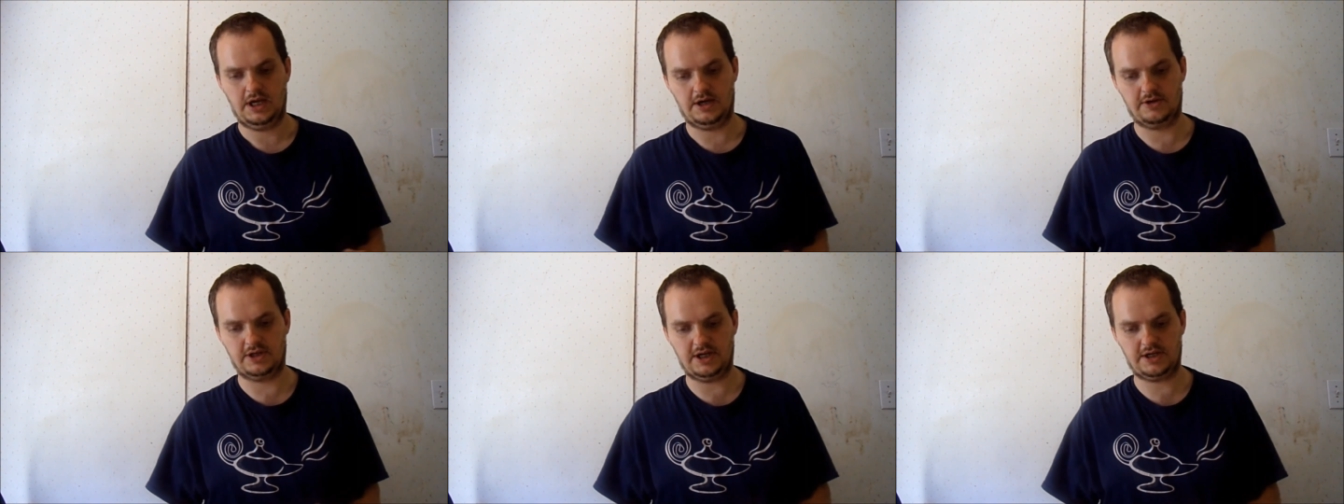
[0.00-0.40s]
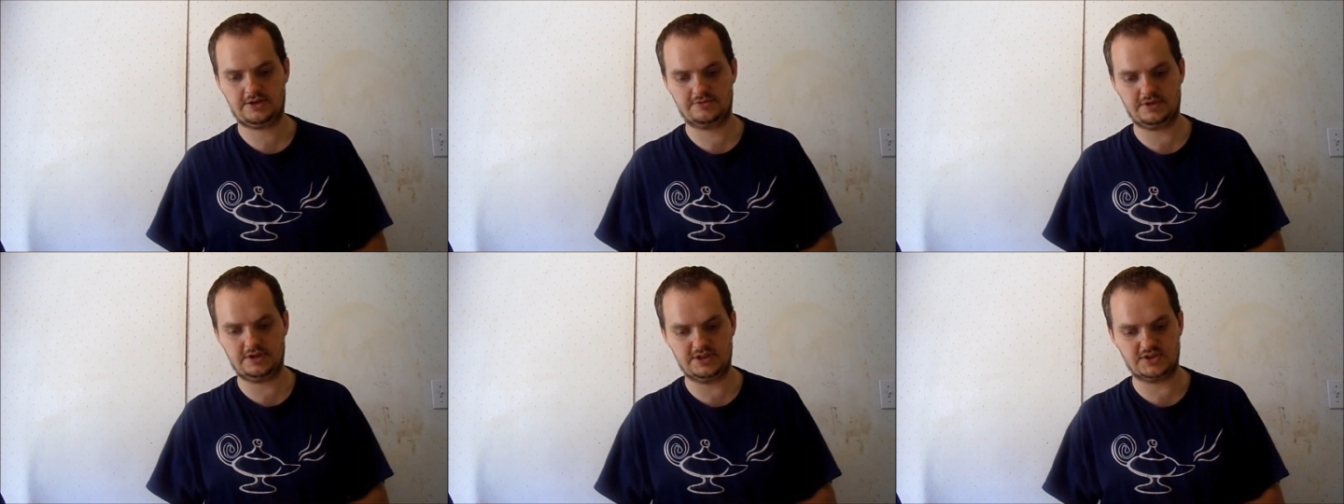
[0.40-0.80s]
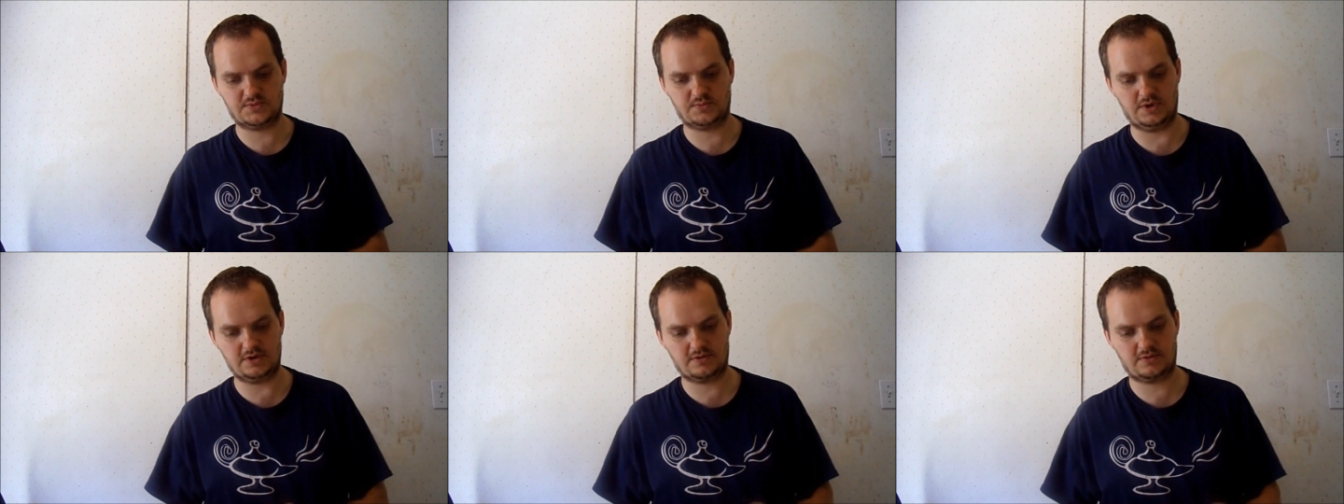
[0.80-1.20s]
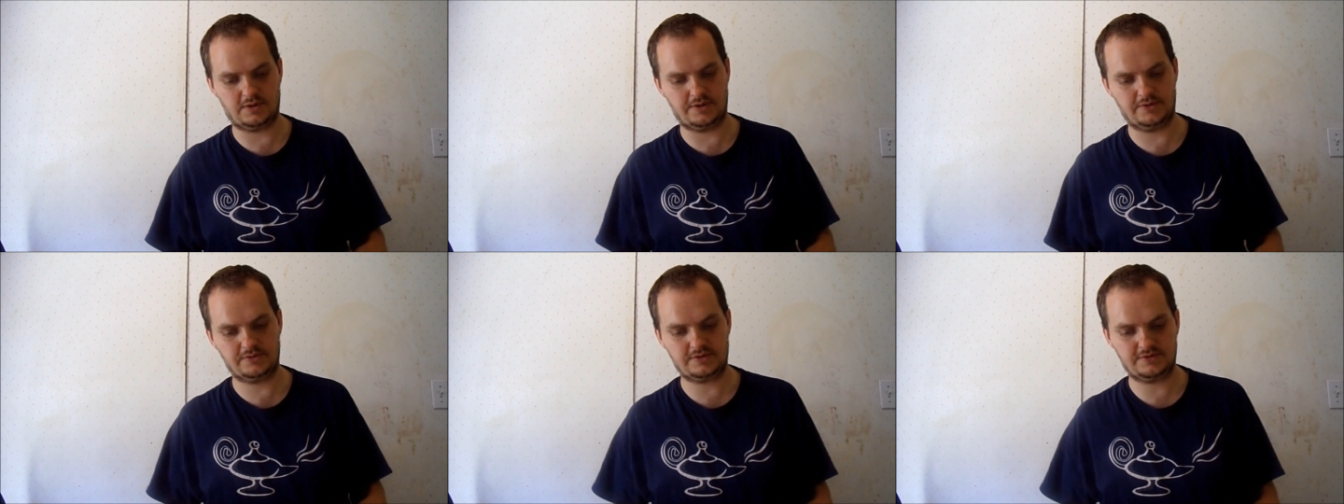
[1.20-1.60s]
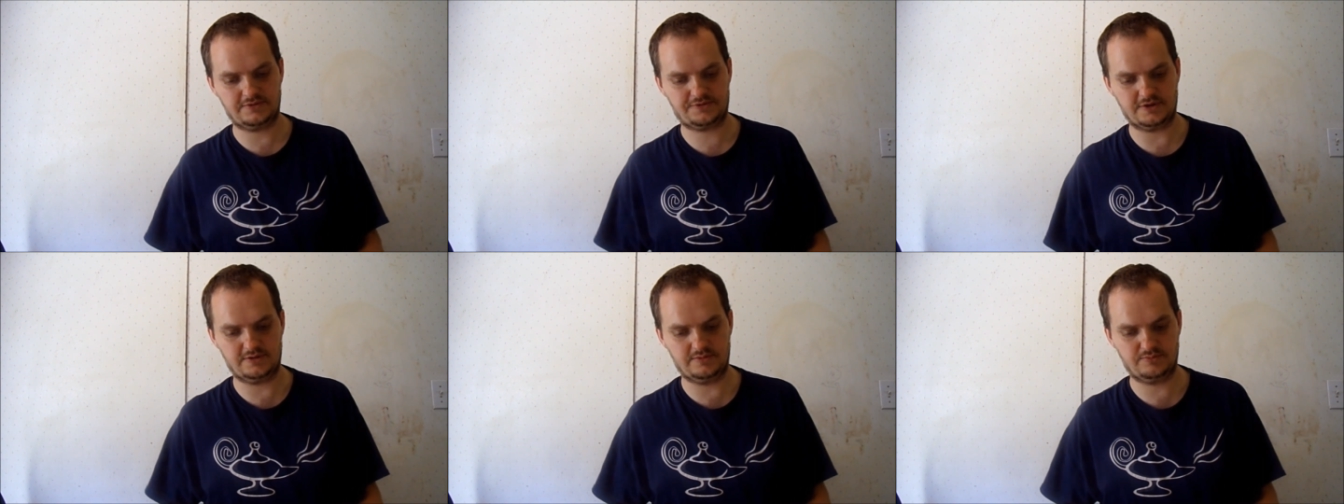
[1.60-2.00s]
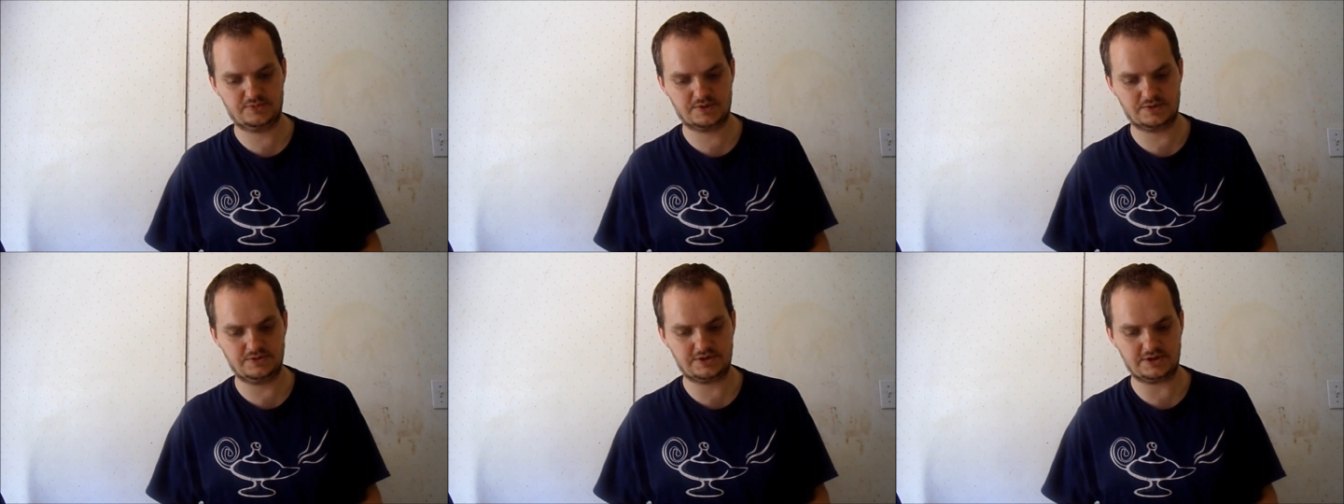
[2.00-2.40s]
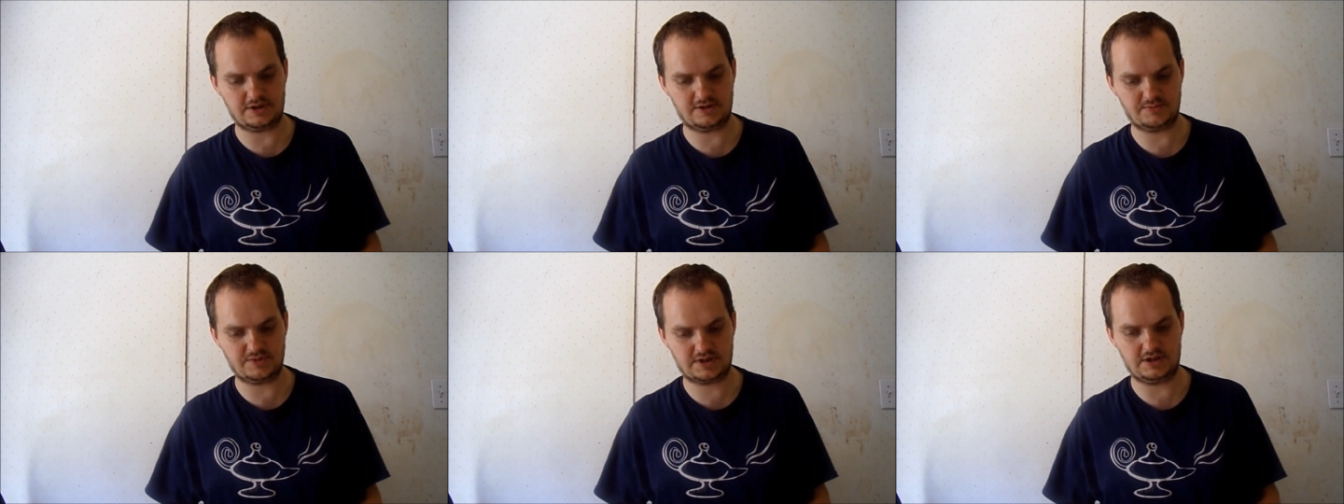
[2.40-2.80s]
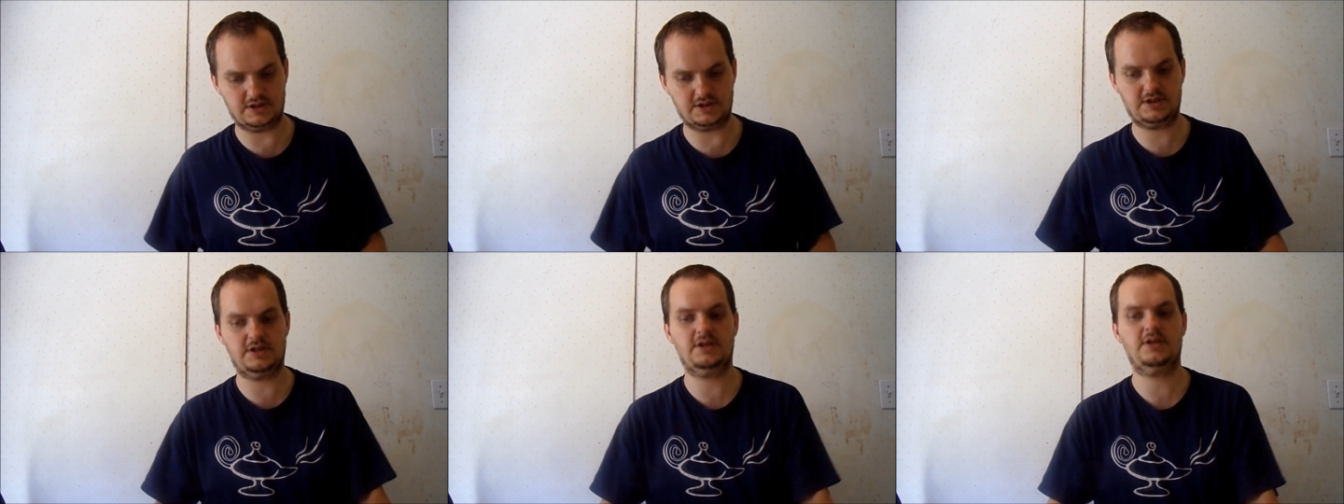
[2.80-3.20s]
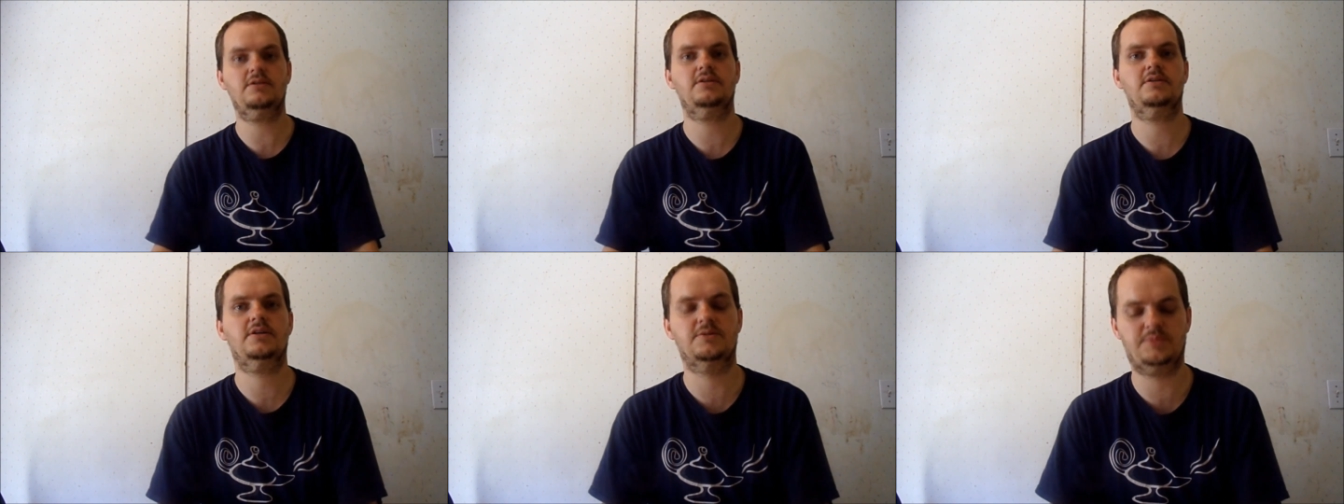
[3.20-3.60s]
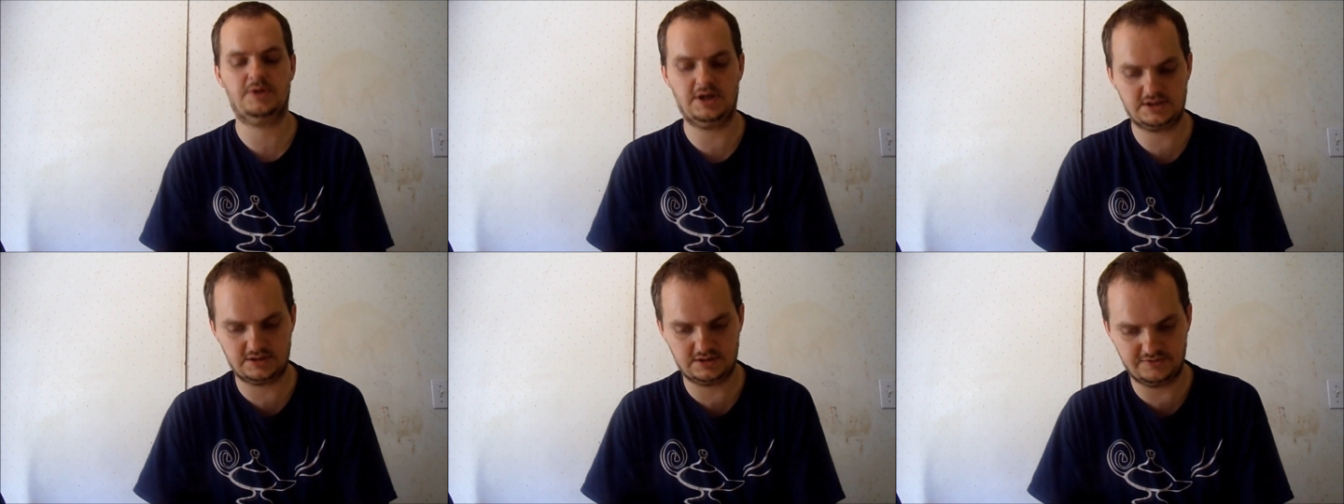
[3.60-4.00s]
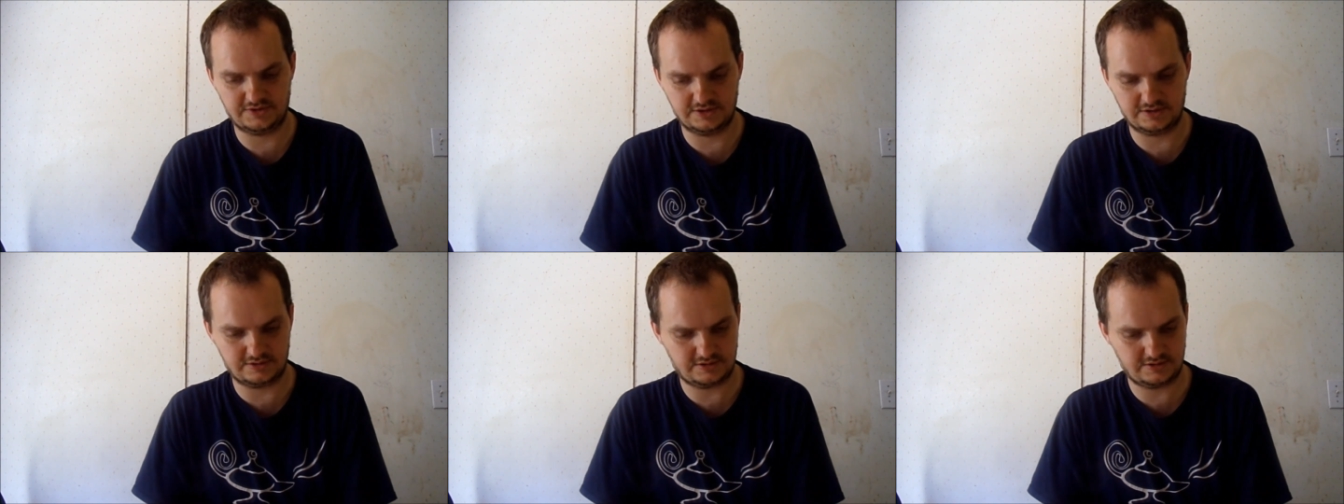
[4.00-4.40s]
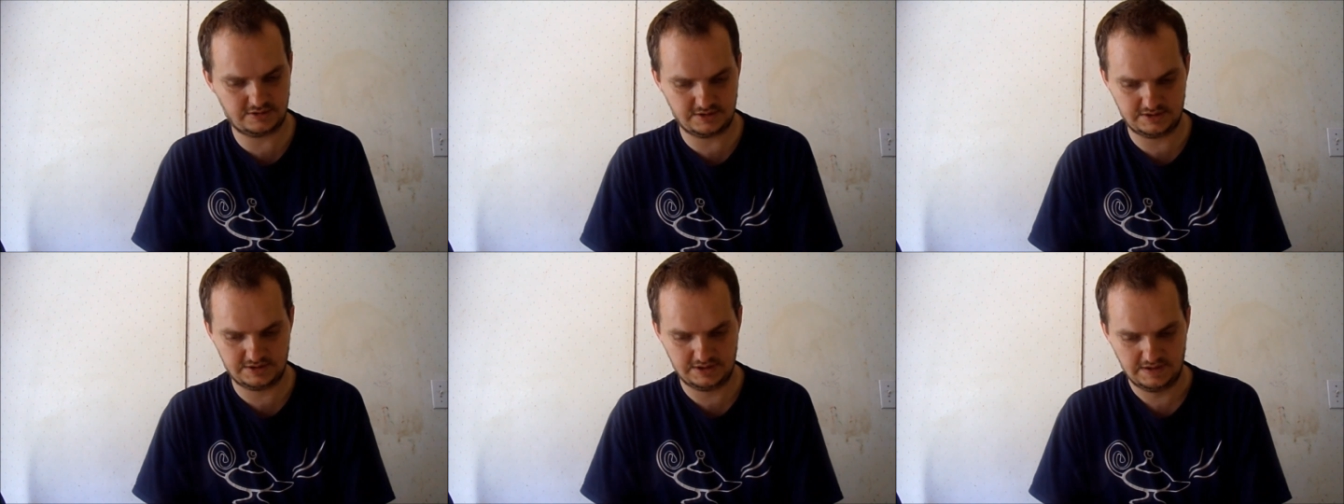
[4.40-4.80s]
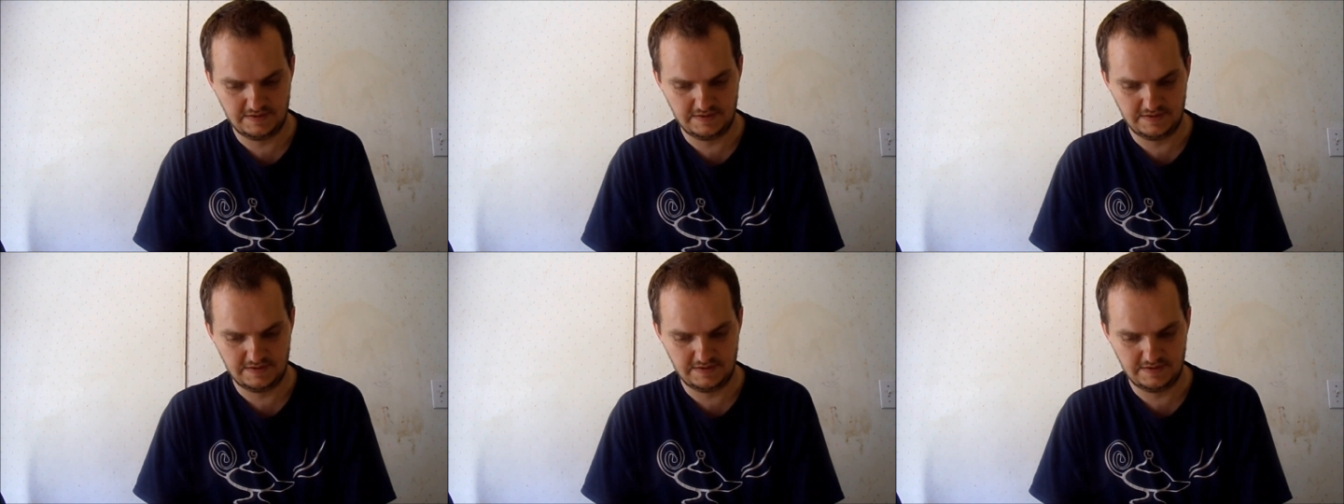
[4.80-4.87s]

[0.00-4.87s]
I would like to read this one quote from Bruce R. McConkie, an apostle of the Lord.